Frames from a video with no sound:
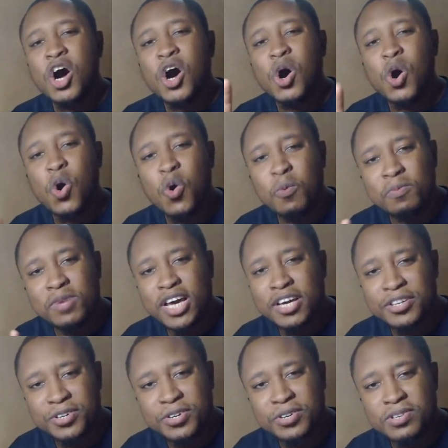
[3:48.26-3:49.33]

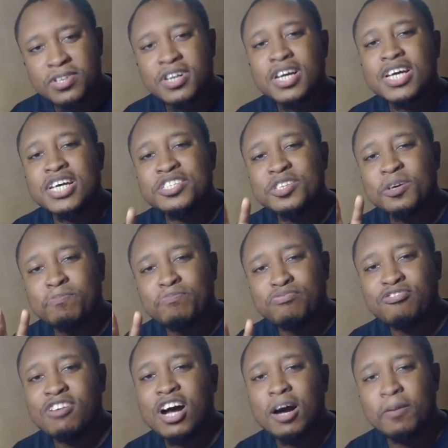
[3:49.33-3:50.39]
Homelander is a
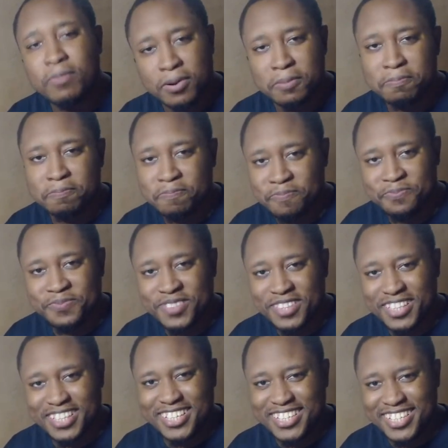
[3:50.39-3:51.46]
problem
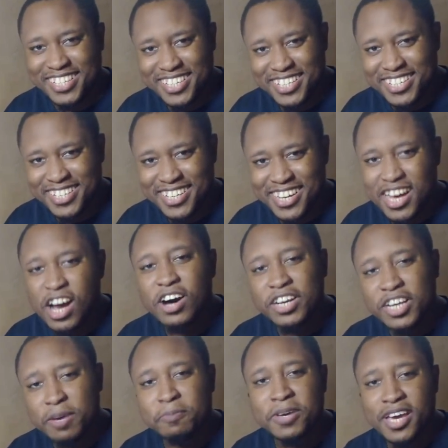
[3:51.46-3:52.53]
on
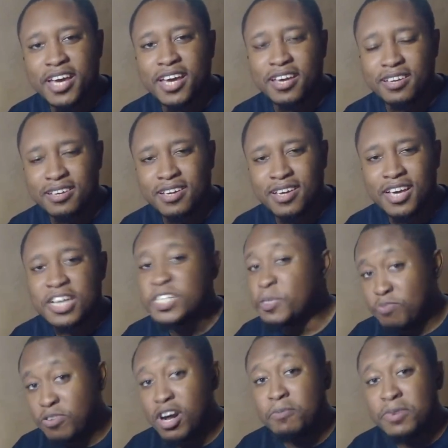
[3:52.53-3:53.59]
MK. He's a
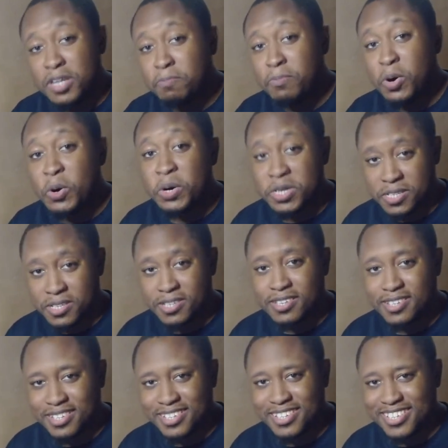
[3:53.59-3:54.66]
problem in The
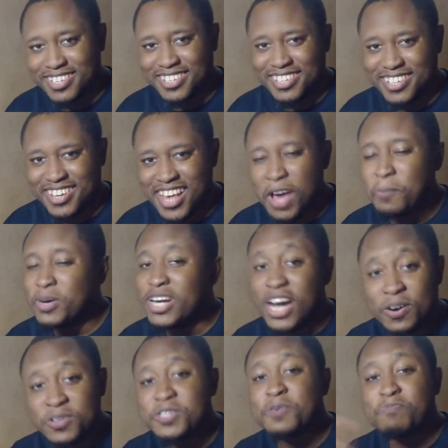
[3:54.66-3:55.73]
Boys, but
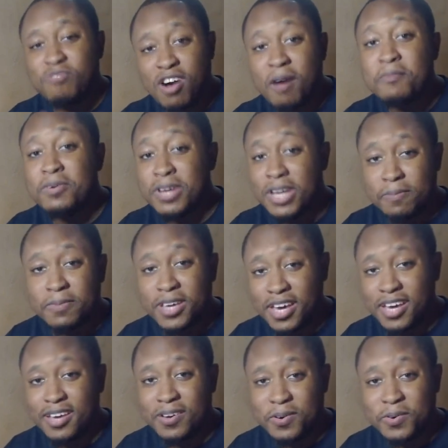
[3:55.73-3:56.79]
now he's a problem in
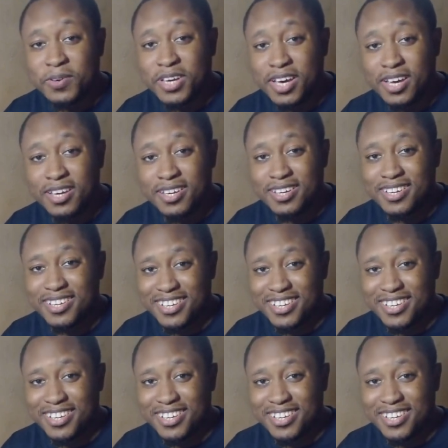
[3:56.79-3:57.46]
MK, okay?